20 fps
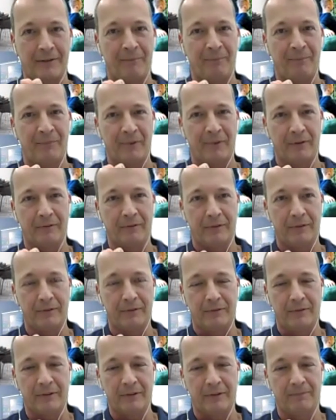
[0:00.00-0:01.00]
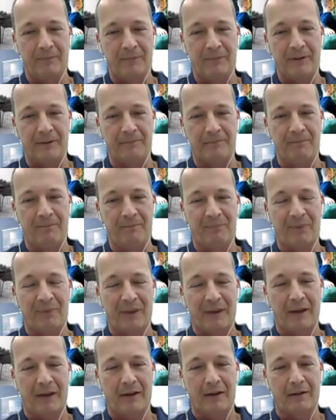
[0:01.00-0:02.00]

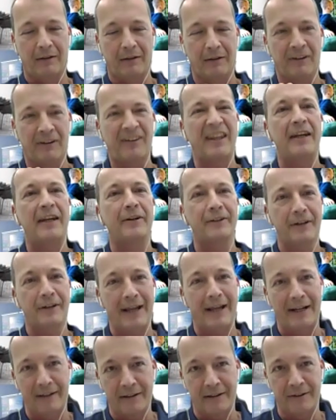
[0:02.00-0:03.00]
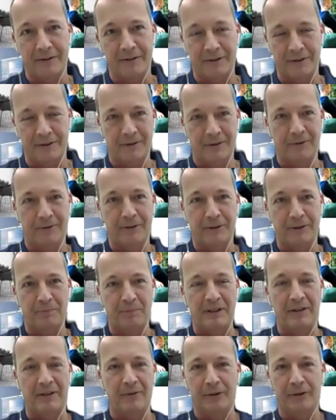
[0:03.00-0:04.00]
the thinner that is, so to
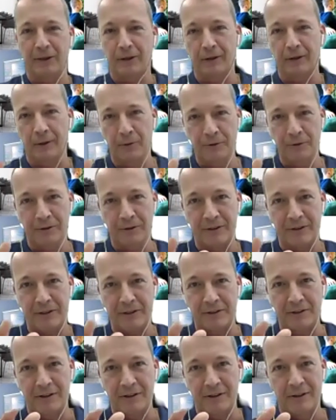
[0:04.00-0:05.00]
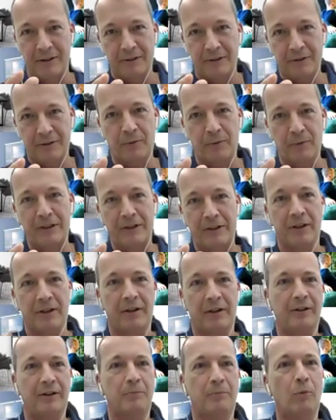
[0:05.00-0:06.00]
speak, or the closer these screens are,
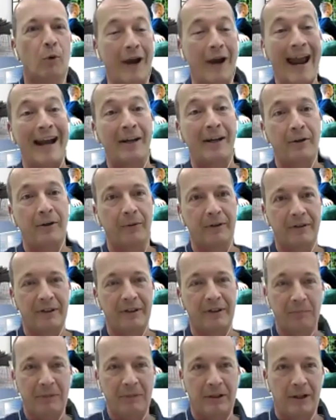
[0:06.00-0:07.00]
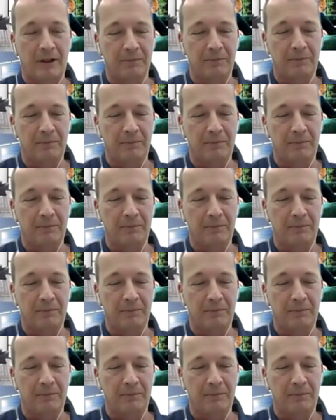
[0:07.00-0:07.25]
the more accurate it becomes.